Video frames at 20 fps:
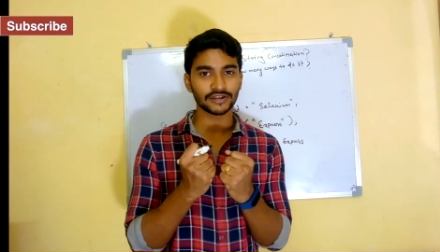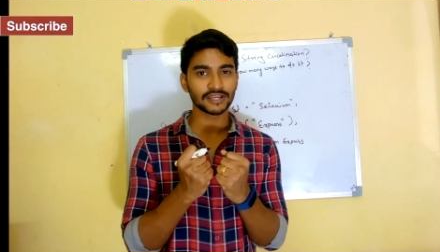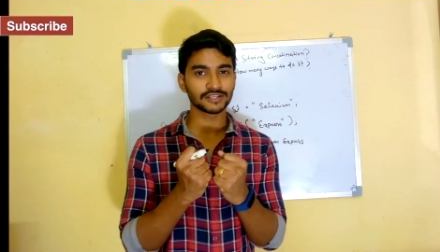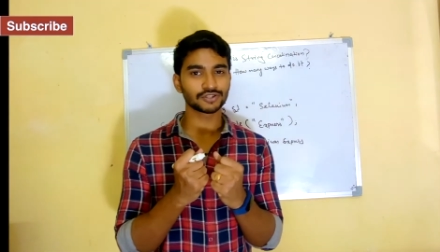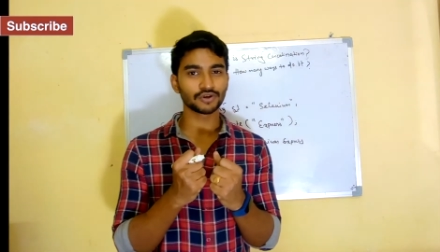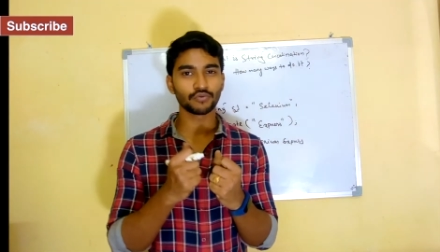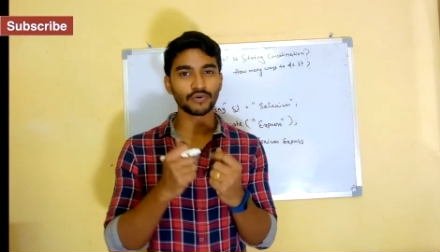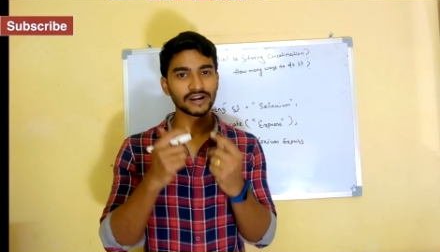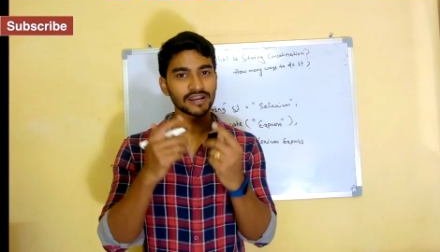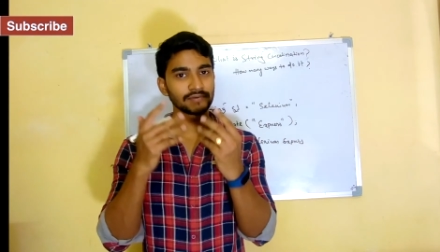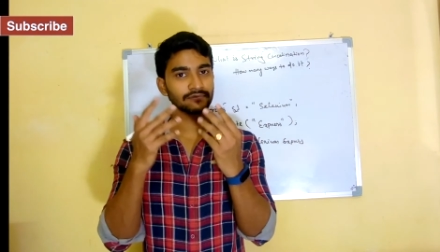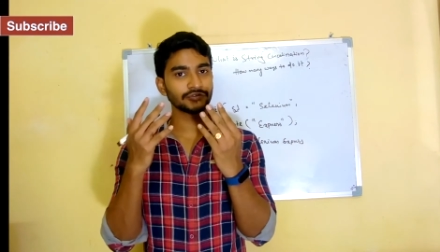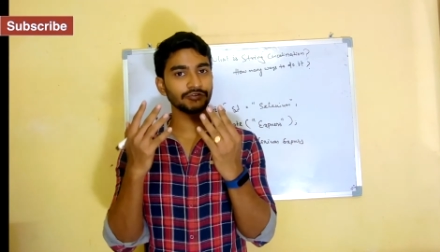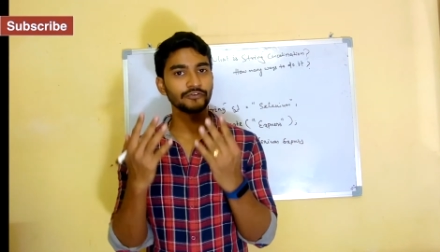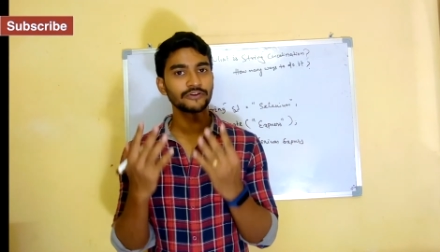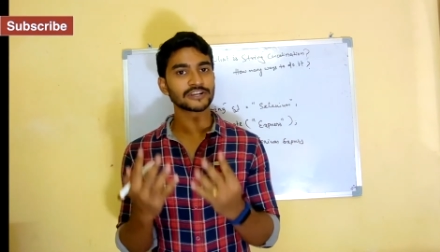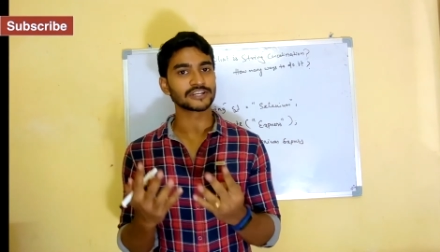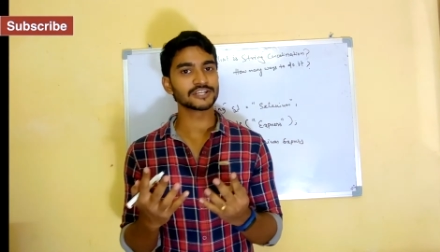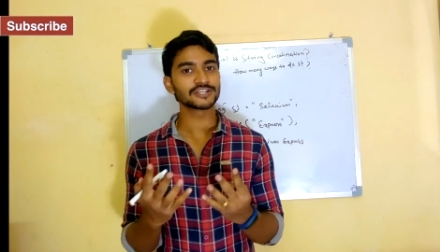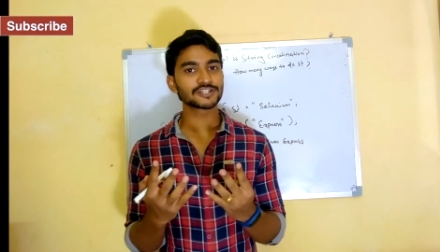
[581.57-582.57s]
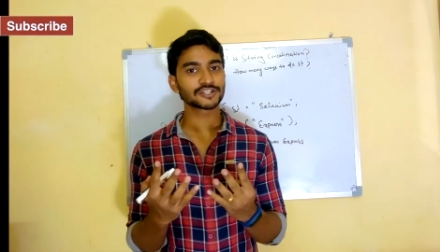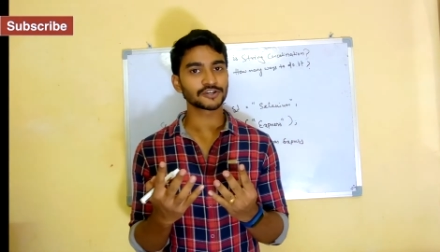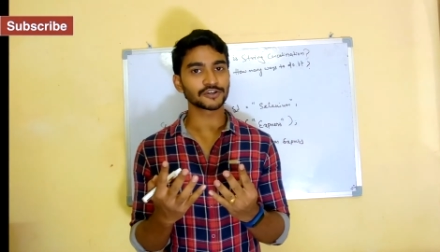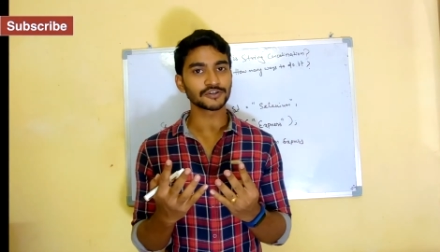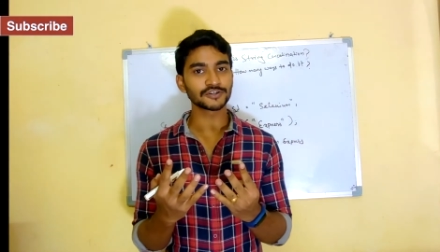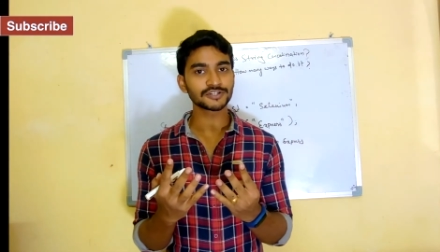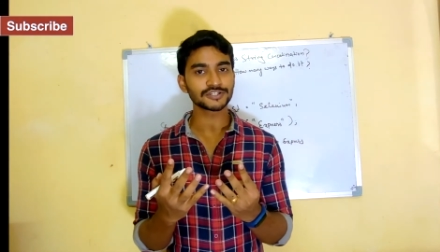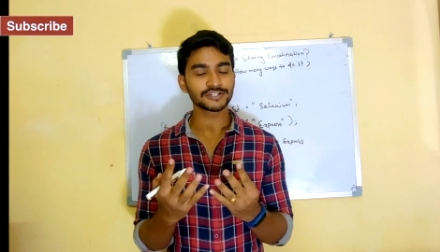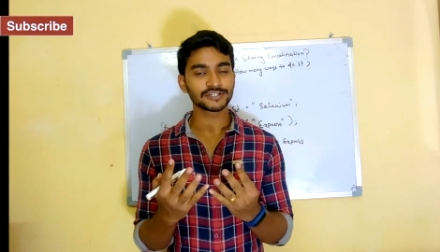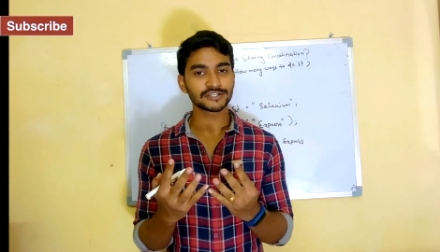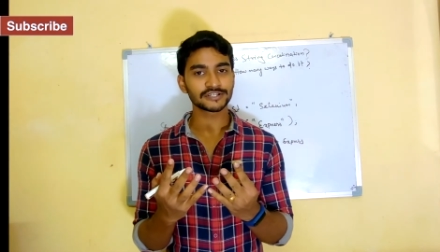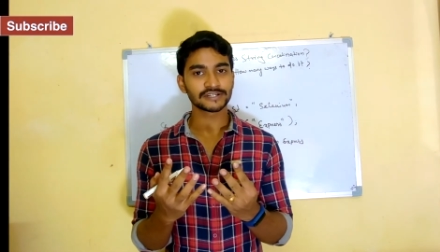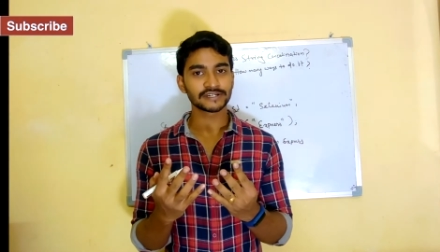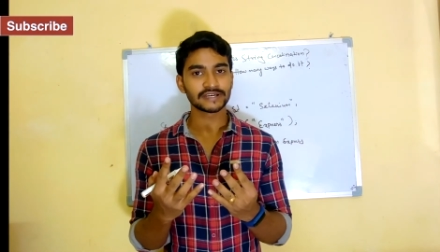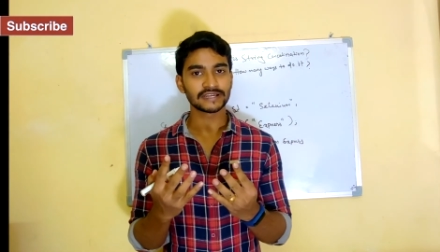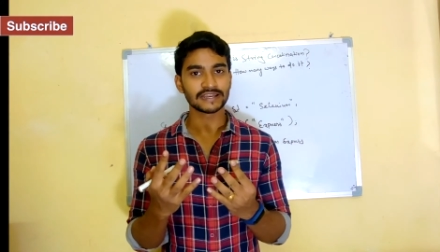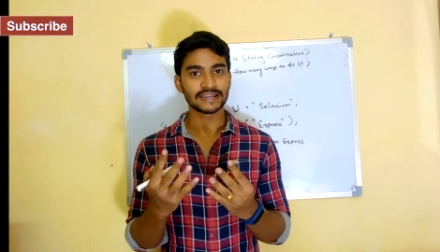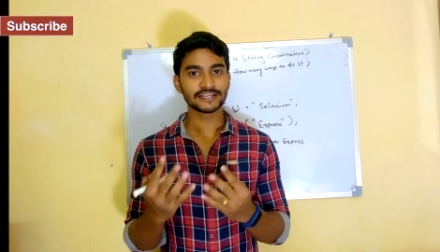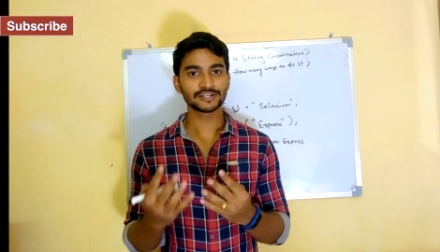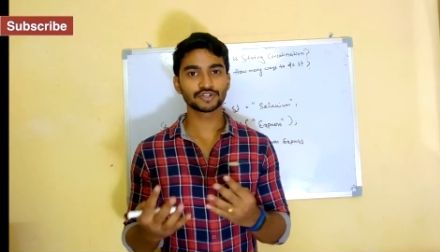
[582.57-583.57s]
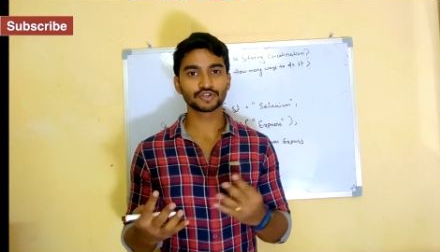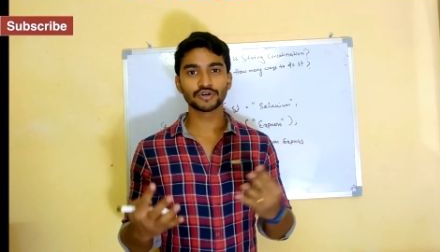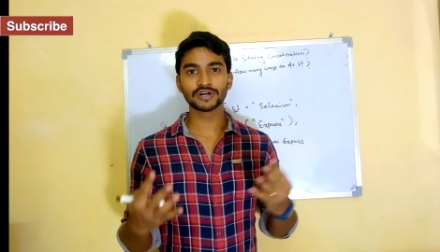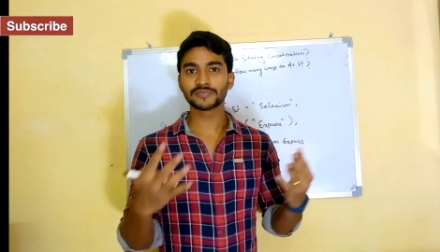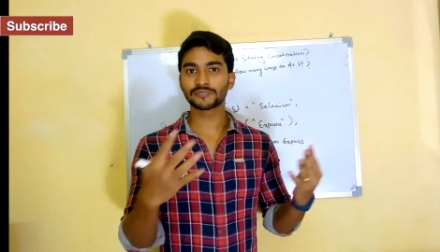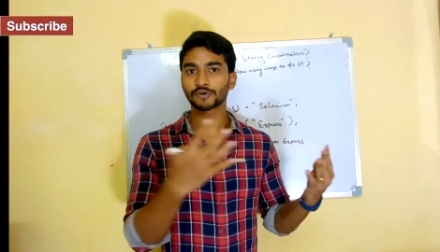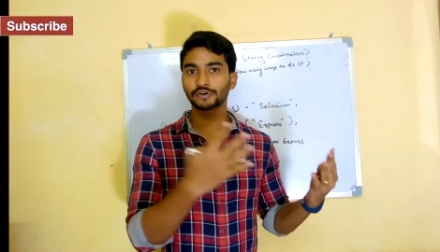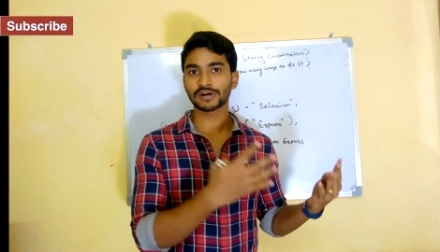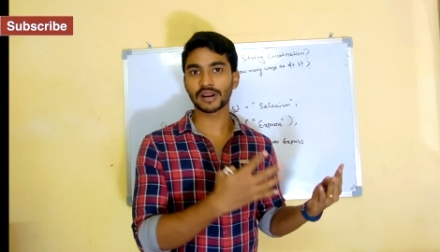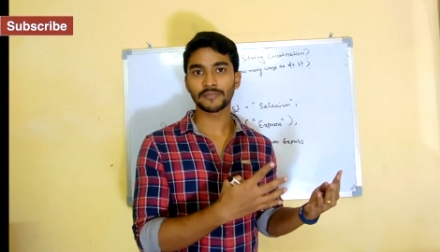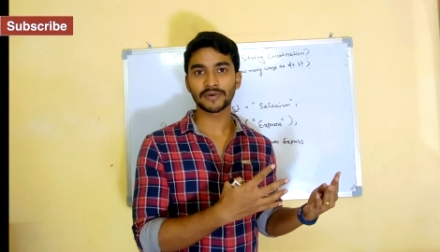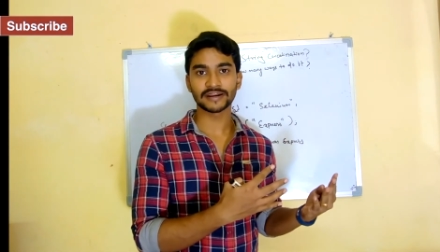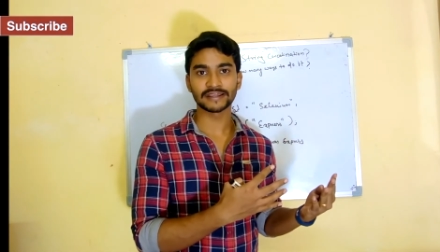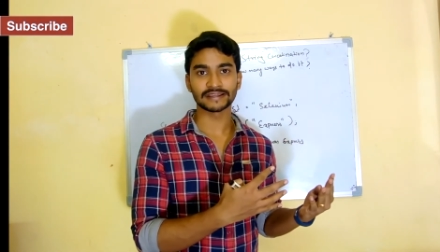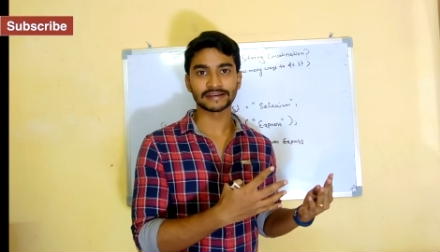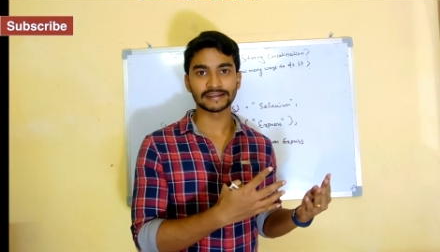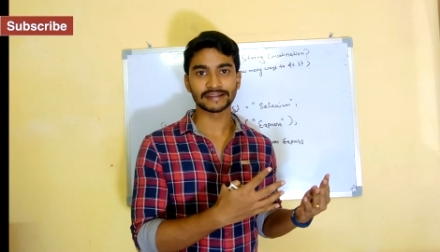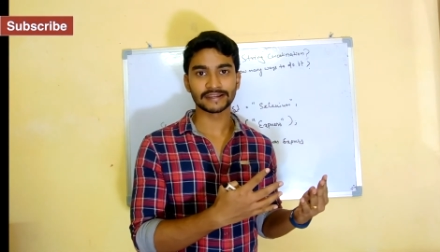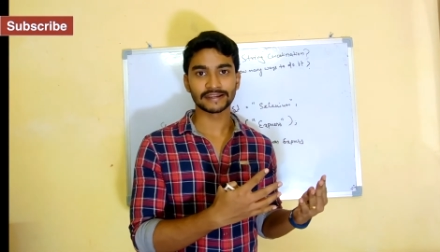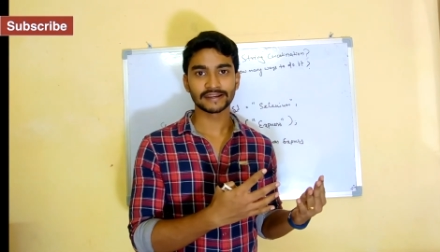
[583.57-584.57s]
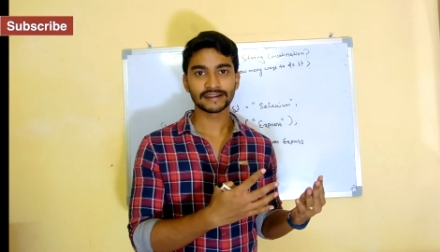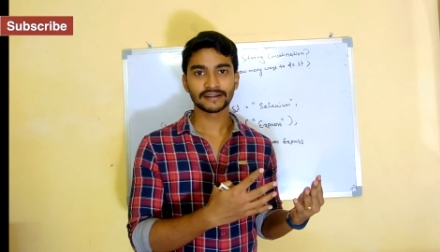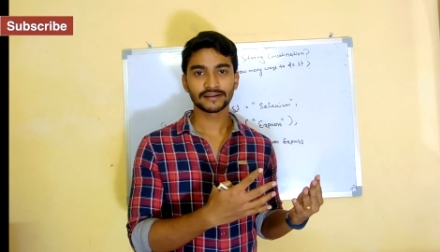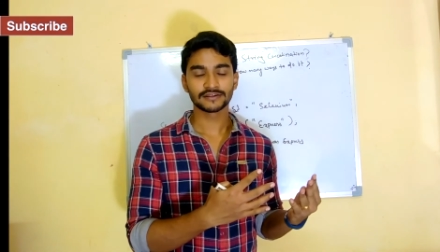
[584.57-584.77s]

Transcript: Okay, so whatever we discussed, let's do it programmatically.